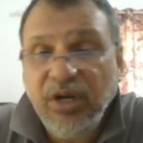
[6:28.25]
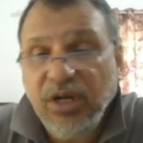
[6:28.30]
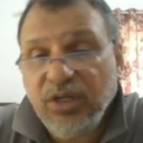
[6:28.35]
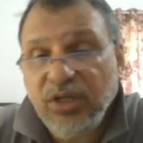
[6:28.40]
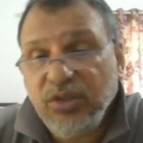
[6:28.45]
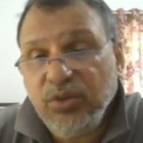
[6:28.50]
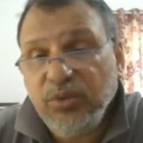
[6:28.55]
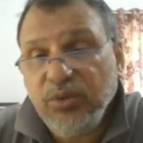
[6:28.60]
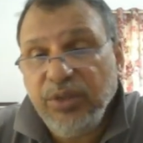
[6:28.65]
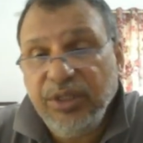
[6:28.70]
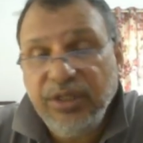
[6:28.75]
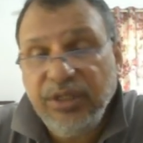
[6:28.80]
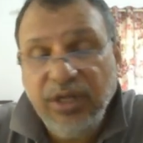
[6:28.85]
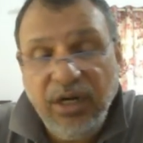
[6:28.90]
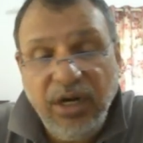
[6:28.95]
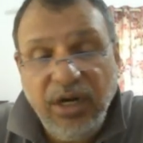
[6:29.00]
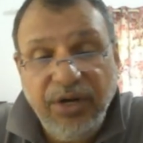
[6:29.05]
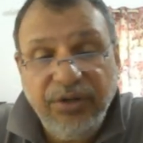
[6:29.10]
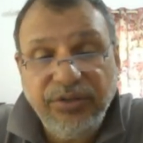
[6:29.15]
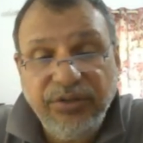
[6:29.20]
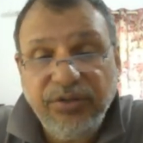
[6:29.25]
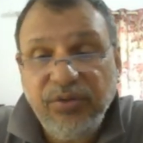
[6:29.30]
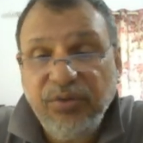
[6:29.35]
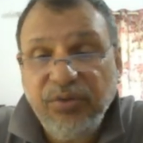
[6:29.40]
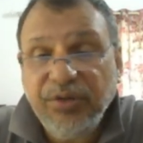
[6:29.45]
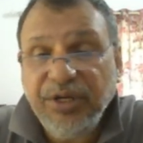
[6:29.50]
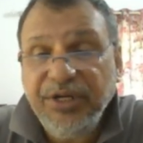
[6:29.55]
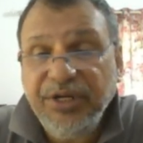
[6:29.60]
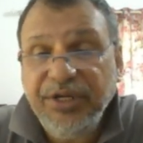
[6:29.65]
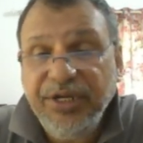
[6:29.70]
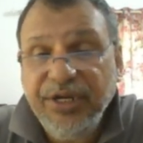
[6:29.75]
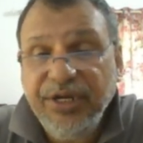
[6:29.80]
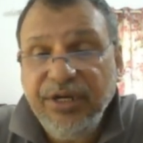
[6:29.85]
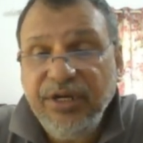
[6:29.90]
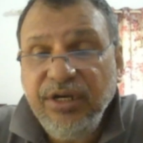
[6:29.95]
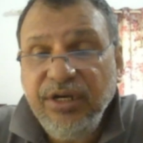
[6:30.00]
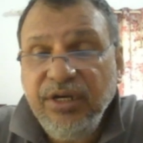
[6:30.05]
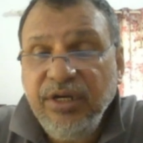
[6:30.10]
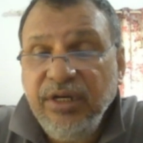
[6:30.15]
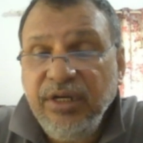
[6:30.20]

R2, and R. So look at here.